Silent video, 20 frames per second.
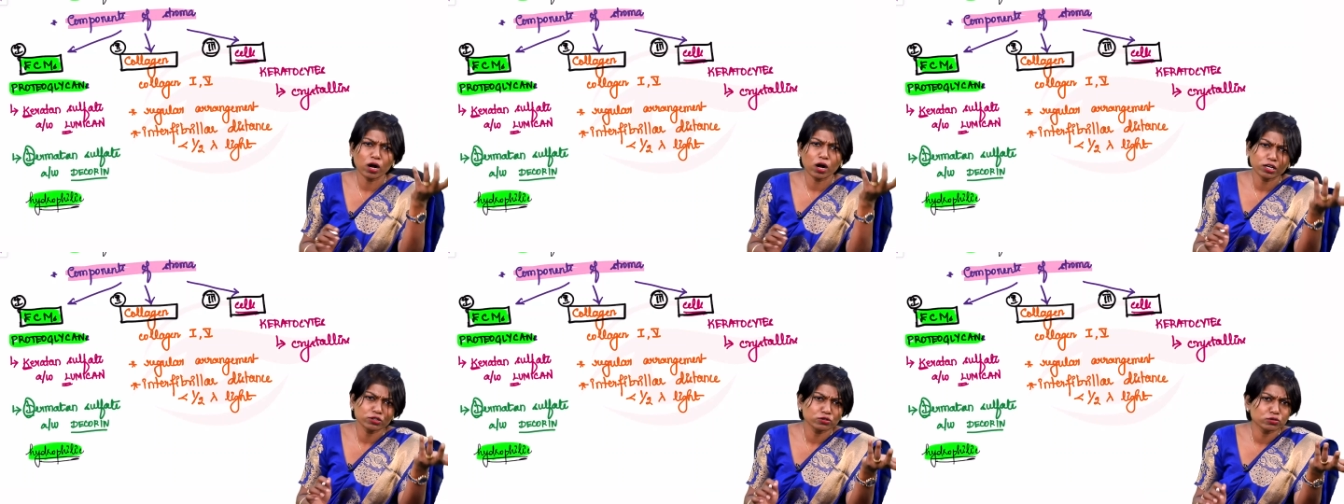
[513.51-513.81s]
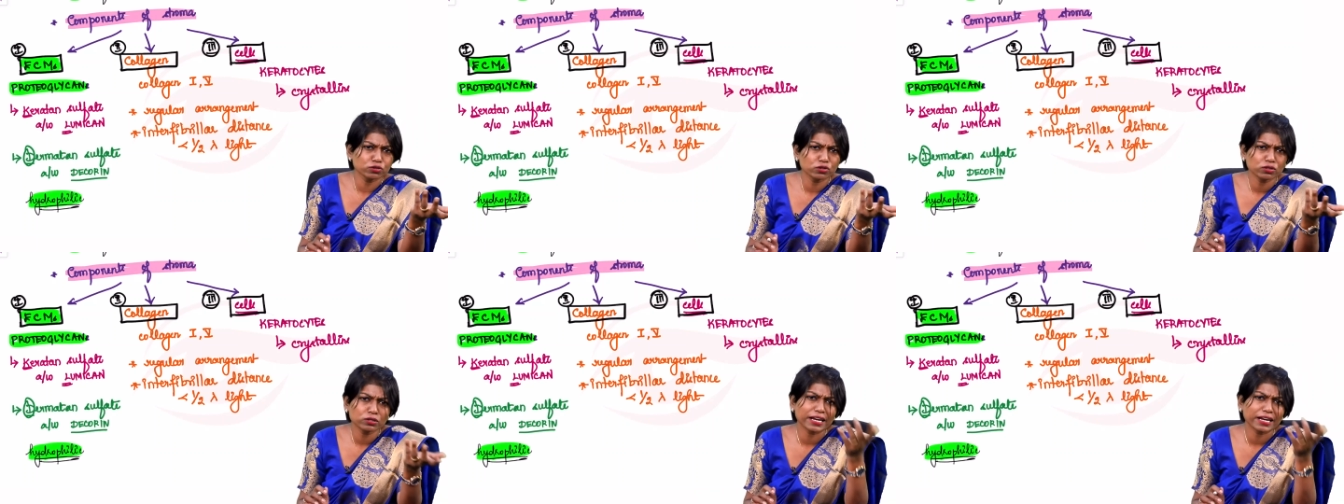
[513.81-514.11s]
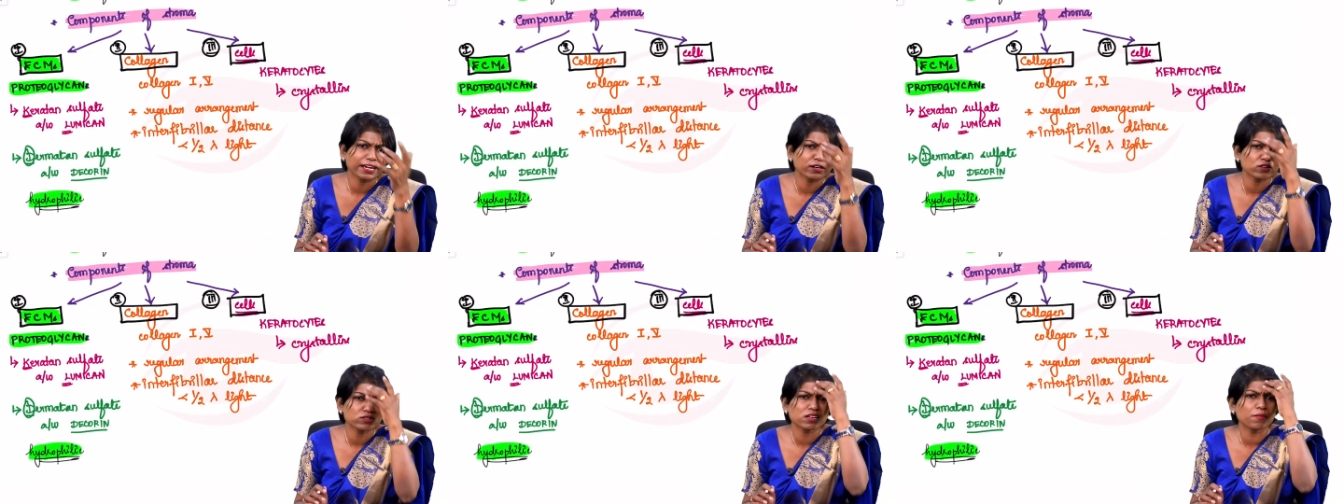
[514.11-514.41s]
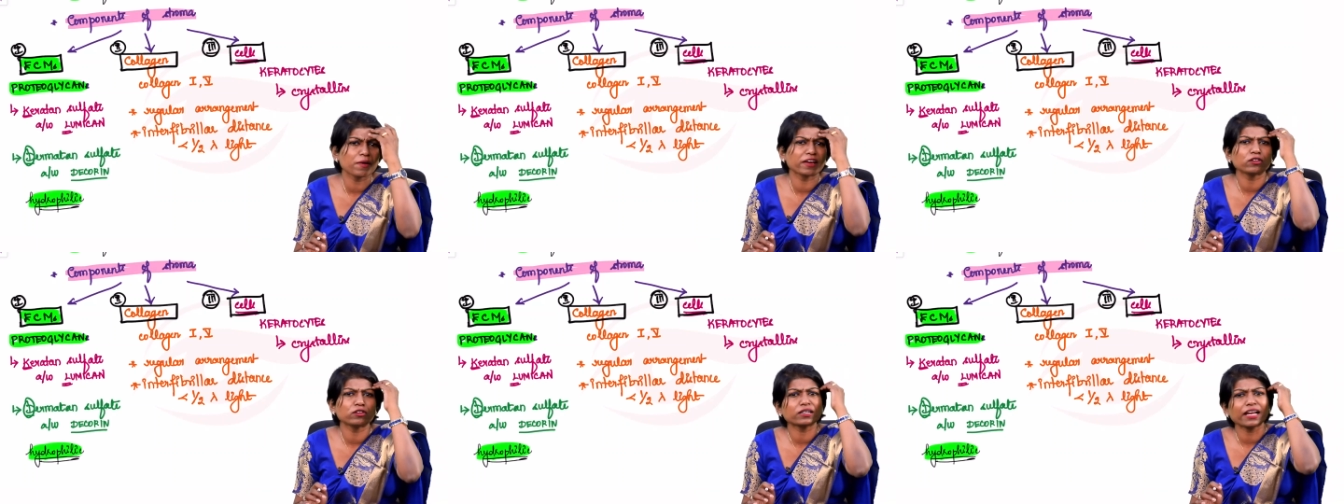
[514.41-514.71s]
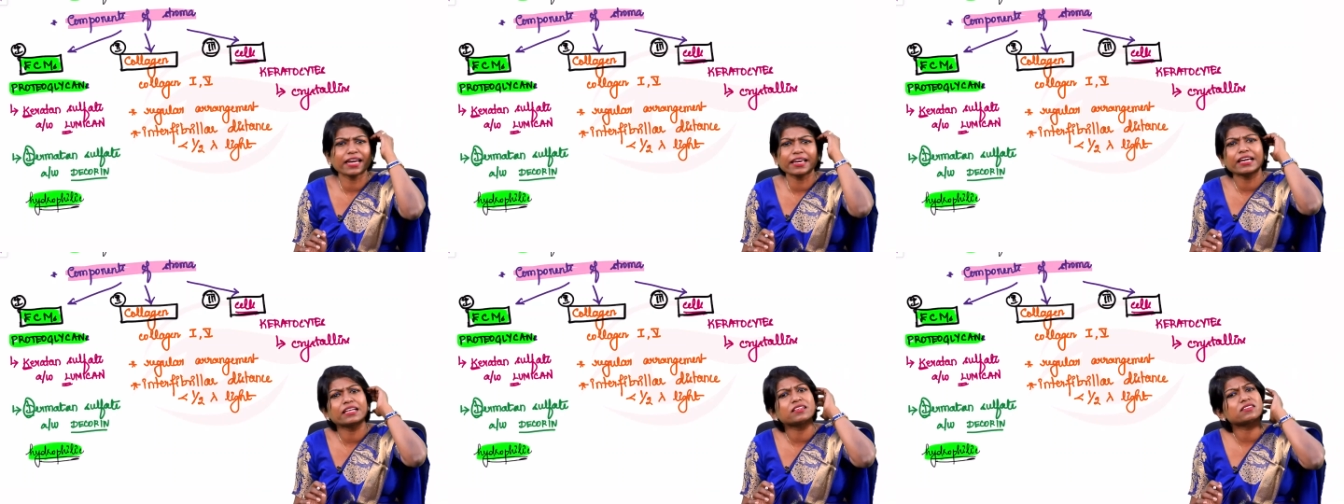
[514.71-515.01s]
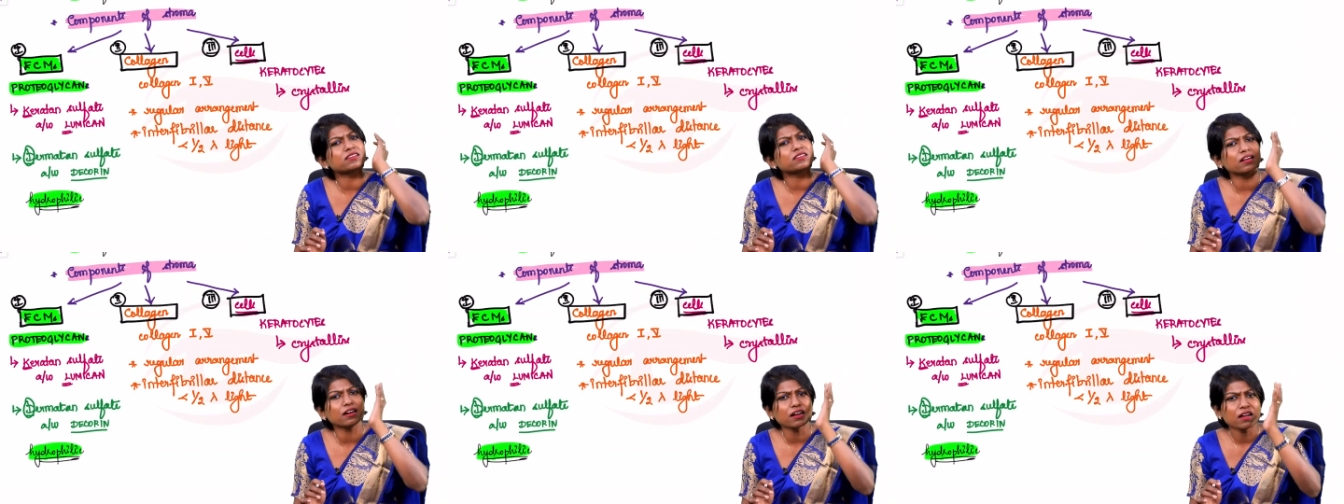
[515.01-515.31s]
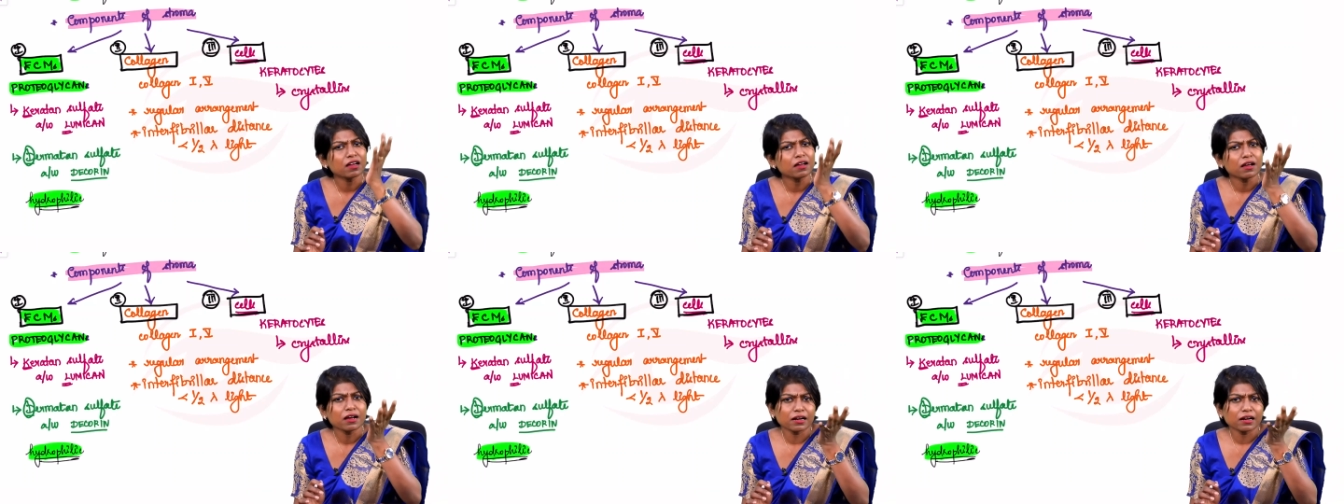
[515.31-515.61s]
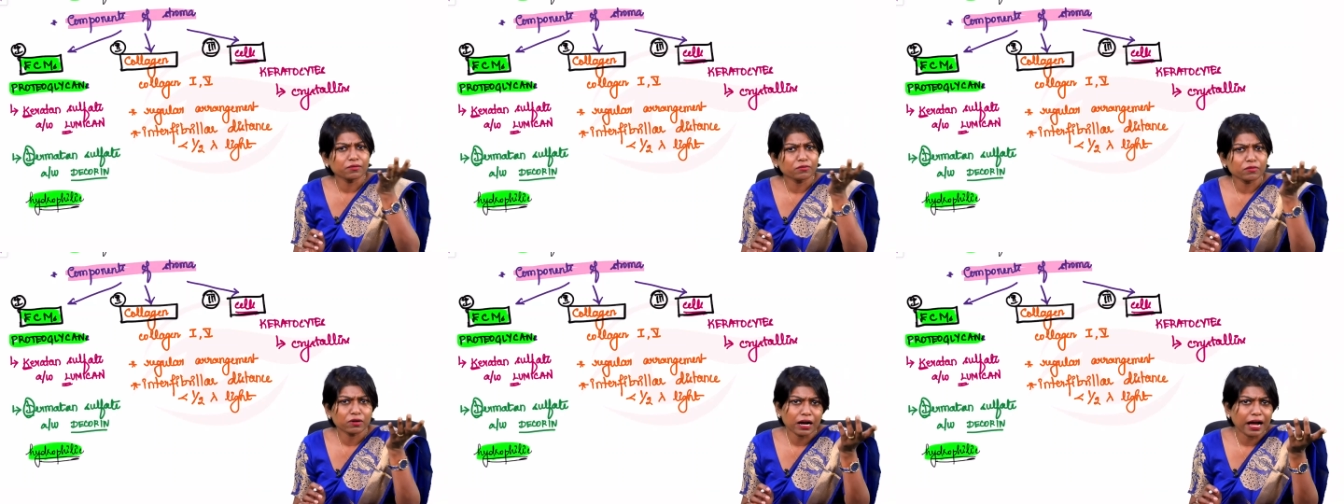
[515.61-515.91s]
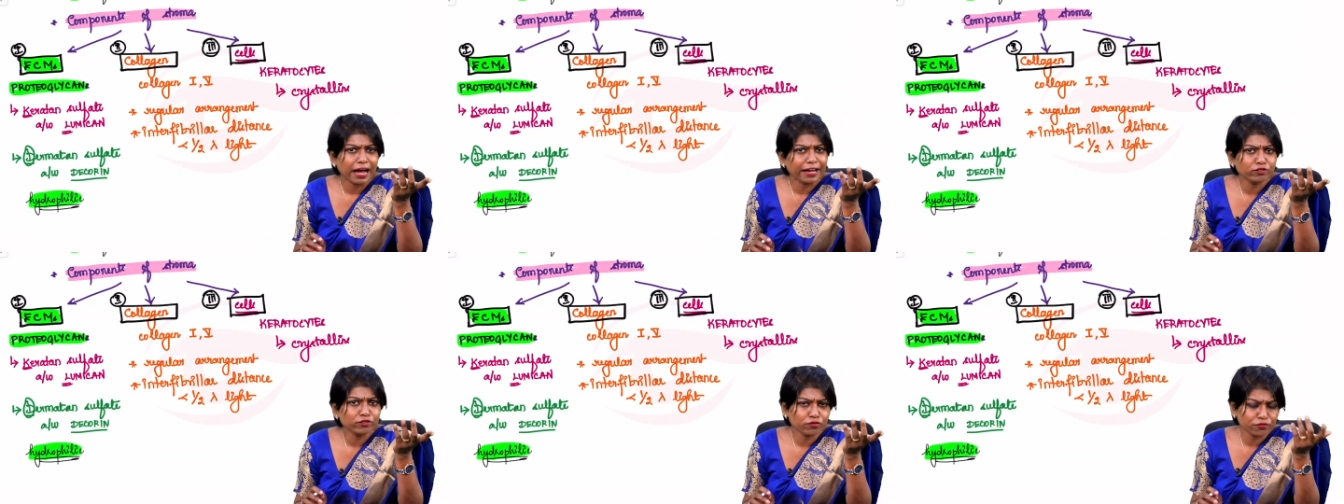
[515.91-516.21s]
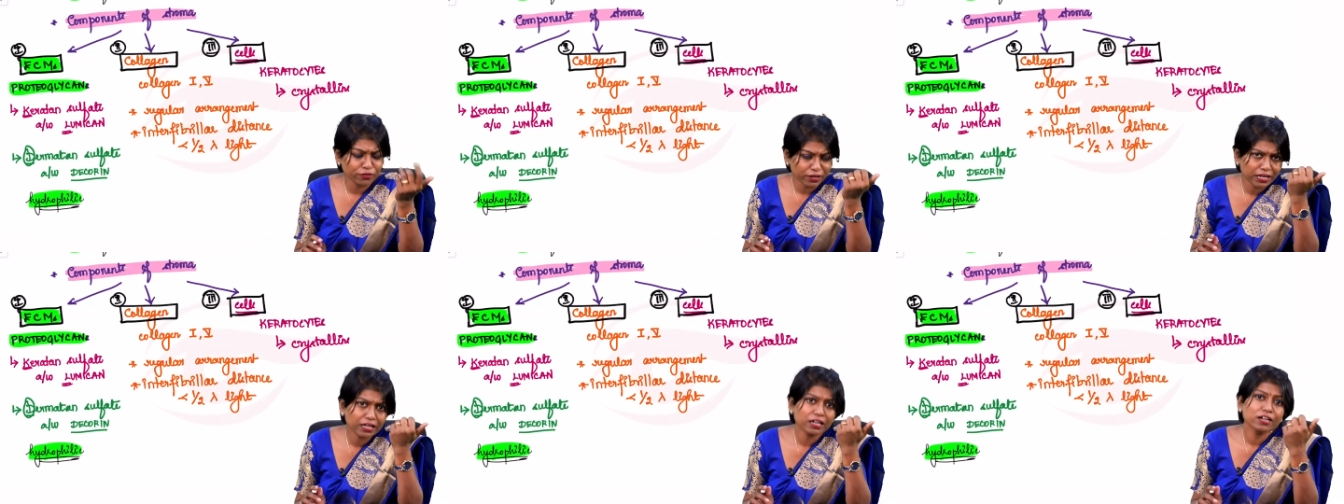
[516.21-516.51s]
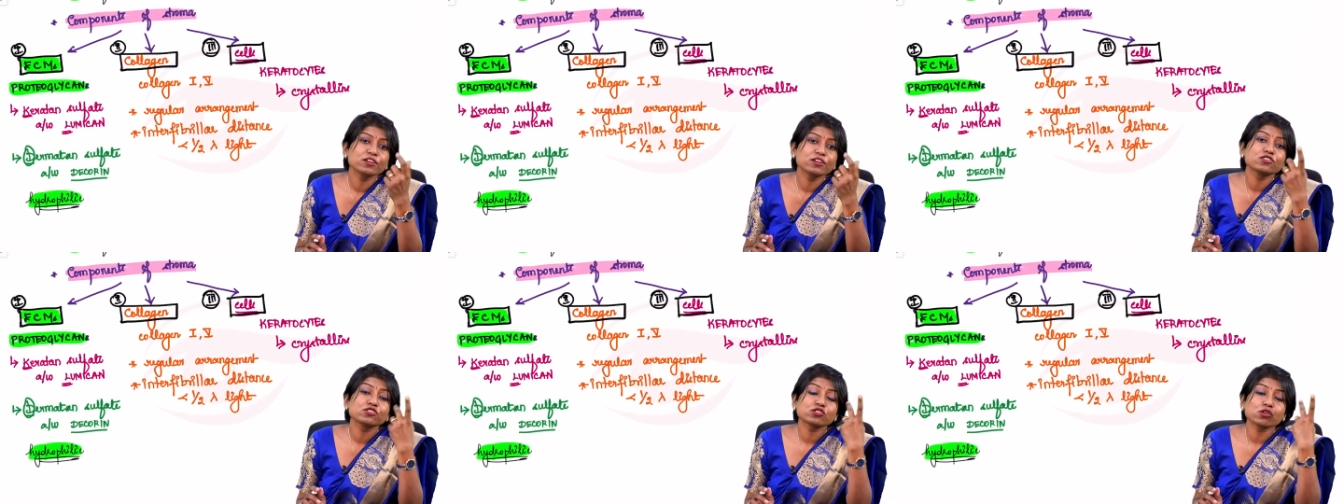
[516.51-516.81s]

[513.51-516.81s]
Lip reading: You all know, no? Glycosaminoglycans are hydrophilic.